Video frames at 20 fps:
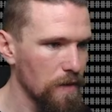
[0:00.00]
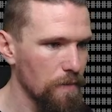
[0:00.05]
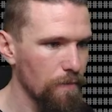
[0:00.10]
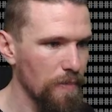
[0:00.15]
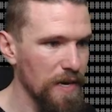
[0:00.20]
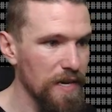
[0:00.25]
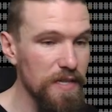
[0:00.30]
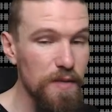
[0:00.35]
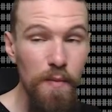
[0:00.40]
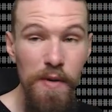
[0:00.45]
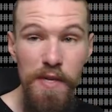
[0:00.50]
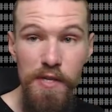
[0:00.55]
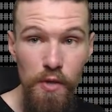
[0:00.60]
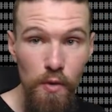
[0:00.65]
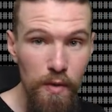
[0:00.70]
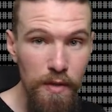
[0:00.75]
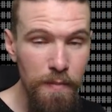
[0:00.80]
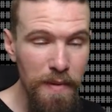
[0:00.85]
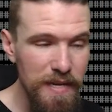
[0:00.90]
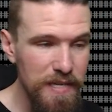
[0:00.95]
because we do
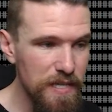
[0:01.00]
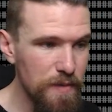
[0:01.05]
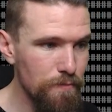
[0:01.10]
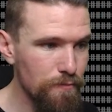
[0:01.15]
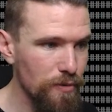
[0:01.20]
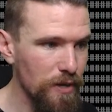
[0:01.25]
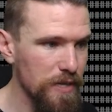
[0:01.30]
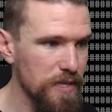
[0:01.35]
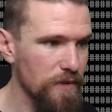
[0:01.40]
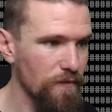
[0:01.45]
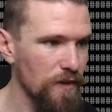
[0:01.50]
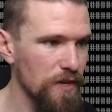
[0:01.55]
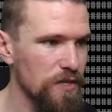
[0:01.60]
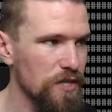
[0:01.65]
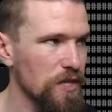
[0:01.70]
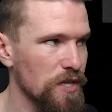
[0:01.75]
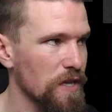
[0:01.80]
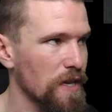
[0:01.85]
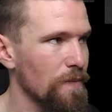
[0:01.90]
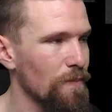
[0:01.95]
want to make some bricks
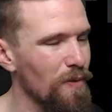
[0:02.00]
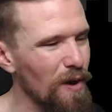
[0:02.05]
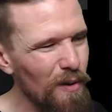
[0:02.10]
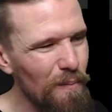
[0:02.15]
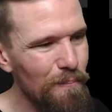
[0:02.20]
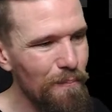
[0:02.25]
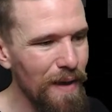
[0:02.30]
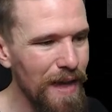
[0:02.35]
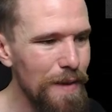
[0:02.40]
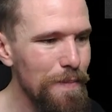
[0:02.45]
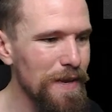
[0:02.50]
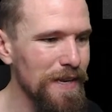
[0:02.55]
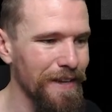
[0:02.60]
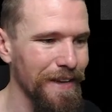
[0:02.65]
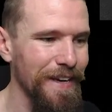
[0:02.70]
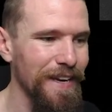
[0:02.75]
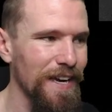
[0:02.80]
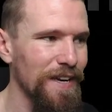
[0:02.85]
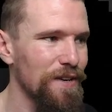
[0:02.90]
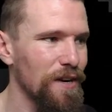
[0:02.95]
eventually. Well, maybe,
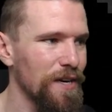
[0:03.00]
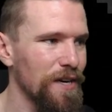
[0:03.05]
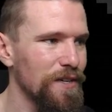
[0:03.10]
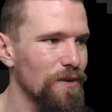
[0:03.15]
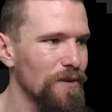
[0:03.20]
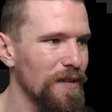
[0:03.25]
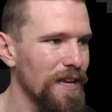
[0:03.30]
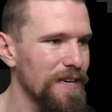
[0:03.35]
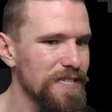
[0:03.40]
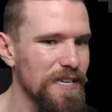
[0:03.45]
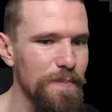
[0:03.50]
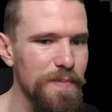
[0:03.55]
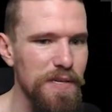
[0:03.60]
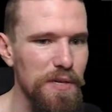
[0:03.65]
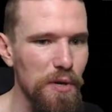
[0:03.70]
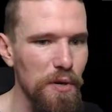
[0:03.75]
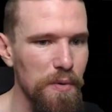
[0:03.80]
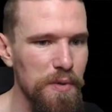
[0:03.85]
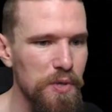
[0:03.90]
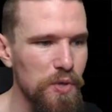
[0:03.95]
like I know last
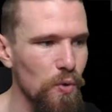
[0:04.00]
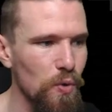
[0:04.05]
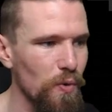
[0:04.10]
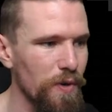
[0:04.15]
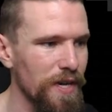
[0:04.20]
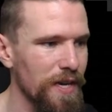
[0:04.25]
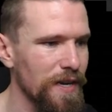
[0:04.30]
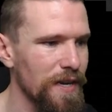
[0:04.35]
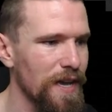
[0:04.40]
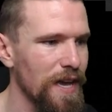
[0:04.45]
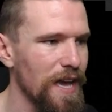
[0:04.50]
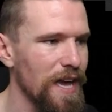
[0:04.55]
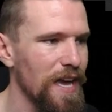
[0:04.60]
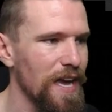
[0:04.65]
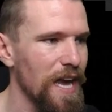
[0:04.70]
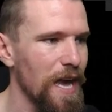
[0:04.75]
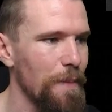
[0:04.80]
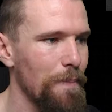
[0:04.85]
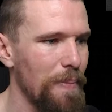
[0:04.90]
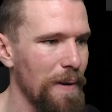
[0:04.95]
episode I was talking
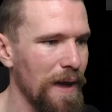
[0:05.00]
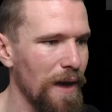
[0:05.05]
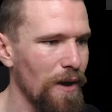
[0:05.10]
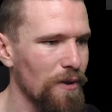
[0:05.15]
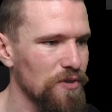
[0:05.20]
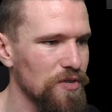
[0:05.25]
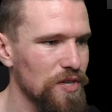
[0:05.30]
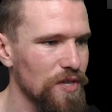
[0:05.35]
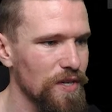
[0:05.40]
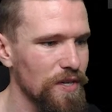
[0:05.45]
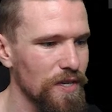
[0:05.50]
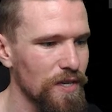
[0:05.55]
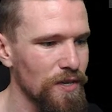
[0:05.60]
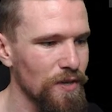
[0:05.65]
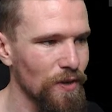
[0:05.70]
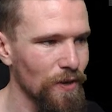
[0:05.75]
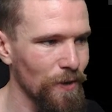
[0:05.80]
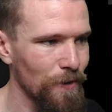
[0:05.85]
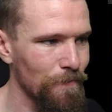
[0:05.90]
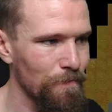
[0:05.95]
about, you
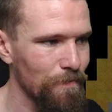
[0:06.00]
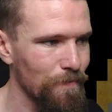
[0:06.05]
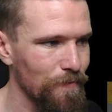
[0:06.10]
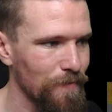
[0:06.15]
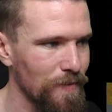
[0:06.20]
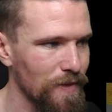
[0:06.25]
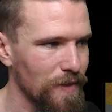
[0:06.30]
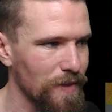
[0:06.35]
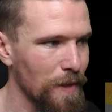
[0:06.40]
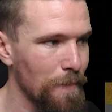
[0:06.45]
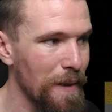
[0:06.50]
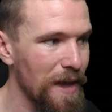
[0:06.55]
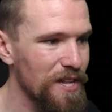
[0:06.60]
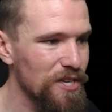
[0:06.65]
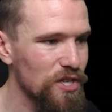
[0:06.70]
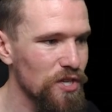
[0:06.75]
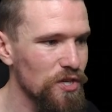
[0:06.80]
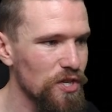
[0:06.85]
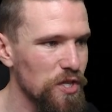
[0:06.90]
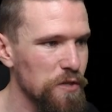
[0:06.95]
know, the
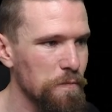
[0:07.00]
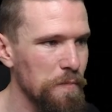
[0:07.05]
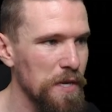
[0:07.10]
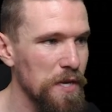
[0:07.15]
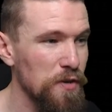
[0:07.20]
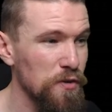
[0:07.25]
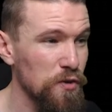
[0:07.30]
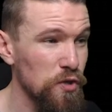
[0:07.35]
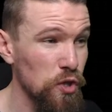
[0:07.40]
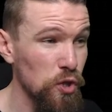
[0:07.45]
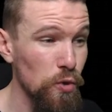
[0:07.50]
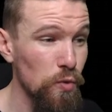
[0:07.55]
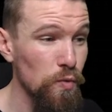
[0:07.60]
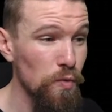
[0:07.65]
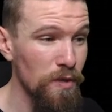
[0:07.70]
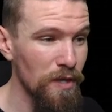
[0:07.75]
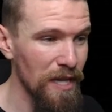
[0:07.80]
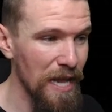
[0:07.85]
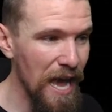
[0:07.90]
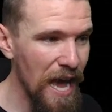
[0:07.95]
mansion just being too
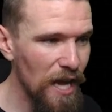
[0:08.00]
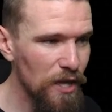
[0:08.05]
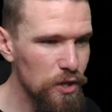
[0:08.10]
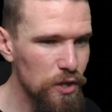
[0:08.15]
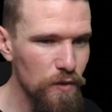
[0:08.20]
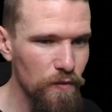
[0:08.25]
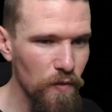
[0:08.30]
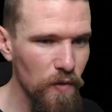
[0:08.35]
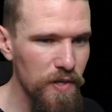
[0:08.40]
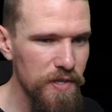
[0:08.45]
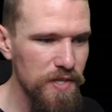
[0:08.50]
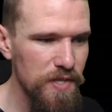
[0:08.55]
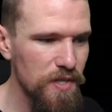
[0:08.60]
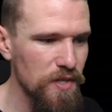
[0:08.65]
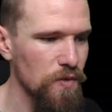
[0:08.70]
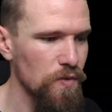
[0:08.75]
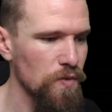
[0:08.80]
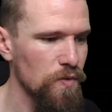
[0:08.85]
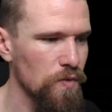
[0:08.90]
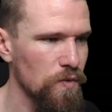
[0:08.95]
large for us
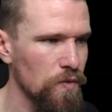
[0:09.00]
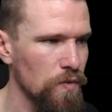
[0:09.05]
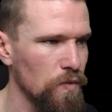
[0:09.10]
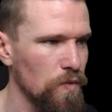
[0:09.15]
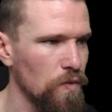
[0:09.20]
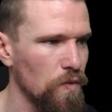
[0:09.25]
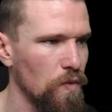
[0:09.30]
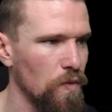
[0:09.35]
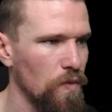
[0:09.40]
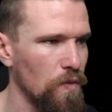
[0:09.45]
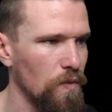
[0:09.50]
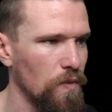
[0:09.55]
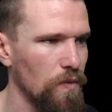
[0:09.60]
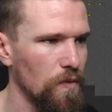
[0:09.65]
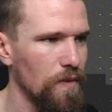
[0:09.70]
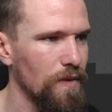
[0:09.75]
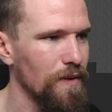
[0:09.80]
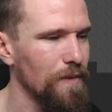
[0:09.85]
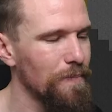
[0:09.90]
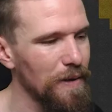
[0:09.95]
to,
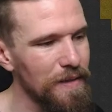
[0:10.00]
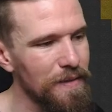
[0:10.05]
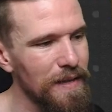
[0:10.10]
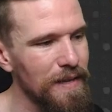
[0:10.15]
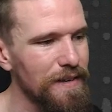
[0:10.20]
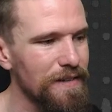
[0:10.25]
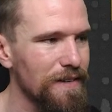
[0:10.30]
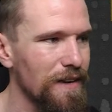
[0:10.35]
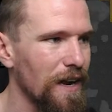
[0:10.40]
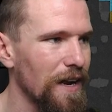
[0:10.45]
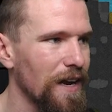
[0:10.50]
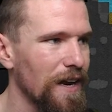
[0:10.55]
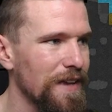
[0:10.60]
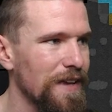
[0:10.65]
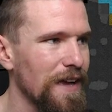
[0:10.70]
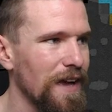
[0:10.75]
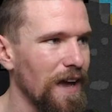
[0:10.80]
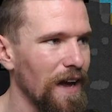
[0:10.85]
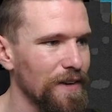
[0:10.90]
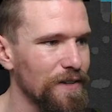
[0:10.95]
but then
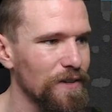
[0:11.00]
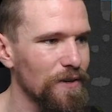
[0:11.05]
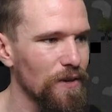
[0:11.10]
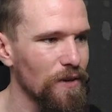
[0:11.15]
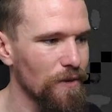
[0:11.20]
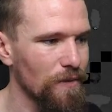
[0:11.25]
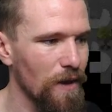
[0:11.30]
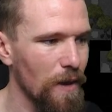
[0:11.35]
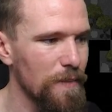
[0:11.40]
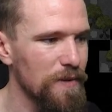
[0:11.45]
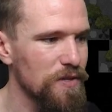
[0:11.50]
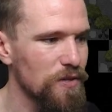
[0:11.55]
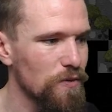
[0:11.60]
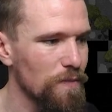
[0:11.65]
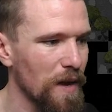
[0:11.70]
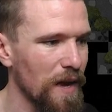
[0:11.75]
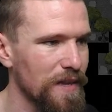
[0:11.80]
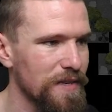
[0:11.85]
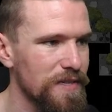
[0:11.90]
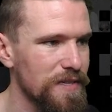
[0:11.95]
yeah, I don't know, I'm in two
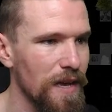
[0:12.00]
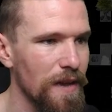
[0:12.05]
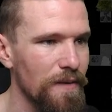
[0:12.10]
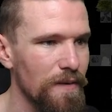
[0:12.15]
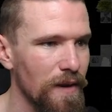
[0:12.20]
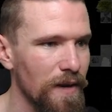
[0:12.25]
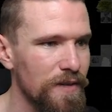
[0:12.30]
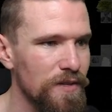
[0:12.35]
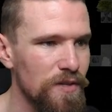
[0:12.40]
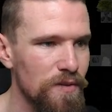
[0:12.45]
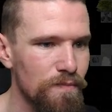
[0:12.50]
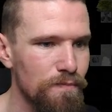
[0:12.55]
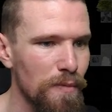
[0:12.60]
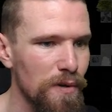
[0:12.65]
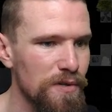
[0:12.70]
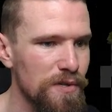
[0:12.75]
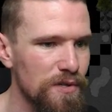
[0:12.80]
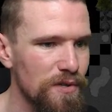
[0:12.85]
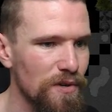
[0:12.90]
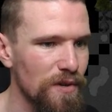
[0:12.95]
minds. I
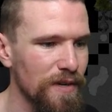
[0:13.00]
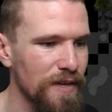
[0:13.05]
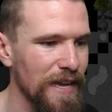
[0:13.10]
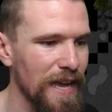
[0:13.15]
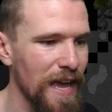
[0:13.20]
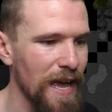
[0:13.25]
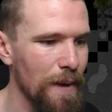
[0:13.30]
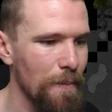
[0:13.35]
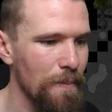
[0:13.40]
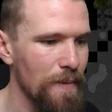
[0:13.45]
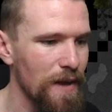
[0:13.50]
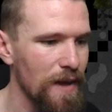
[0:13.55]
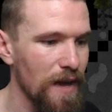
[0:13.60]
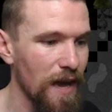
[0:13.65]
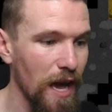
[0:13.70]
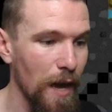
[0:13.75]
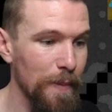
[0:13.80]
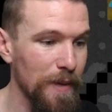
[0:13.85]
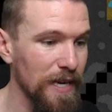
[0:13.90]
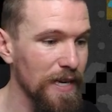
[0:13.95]
most certainly am.
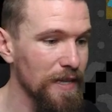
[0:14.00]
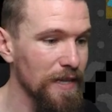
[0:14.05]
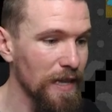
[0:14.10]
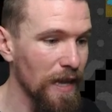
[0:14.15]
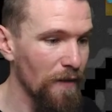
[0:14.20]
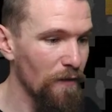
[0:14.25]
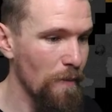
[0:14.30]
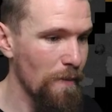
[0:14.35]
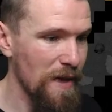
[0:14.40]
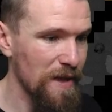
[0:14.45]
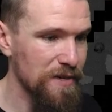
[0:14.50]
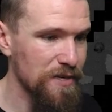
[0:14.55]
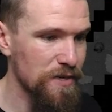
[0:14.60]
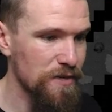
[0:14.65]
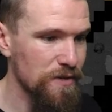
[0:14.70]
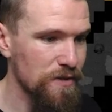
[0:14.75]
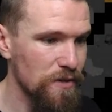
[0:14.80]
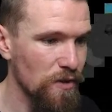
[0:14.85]
I mean, I love our mansion,